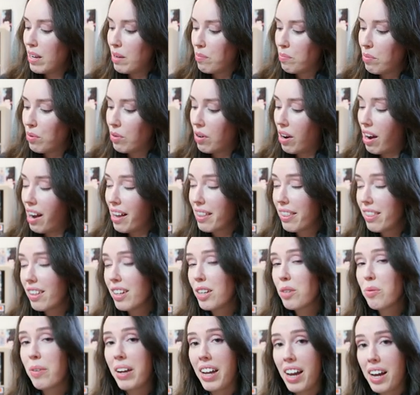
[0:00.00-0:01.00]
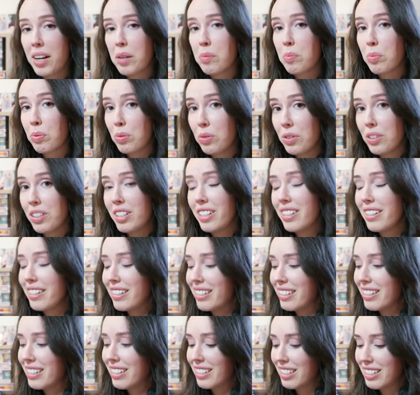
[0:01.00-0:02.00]
people, I think we had a
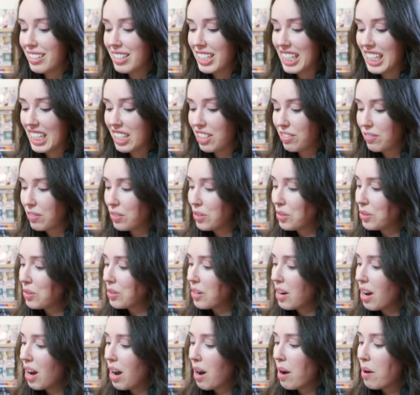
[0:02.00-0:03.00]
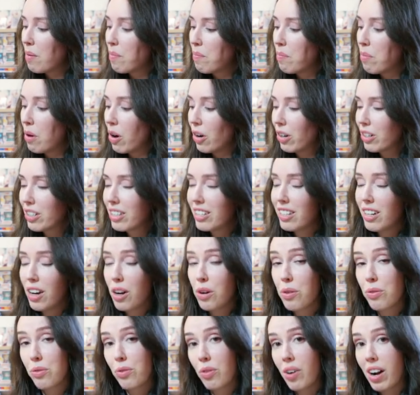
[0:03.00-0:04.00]
pretty successful box
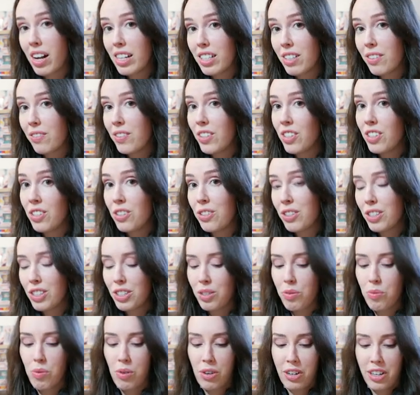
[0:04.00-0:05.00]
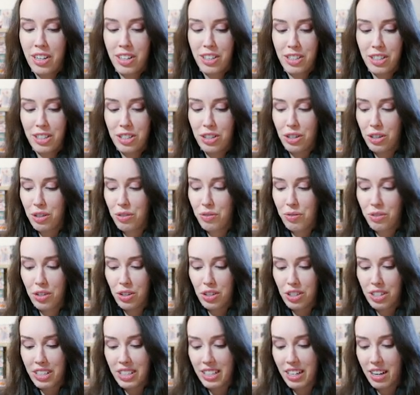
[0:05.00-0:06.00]
of Rise of the Unison Warrior. So,
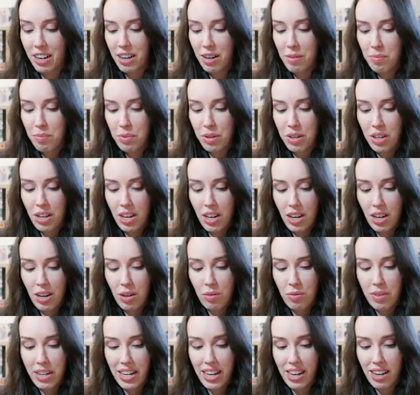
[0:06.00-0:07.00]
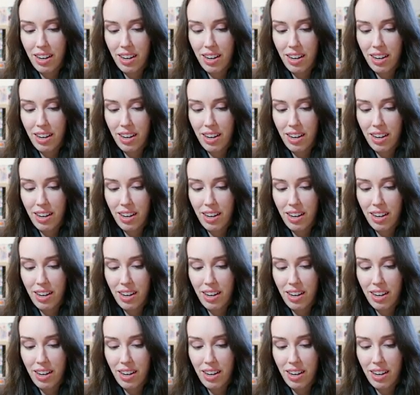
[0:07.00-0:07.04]
first up, we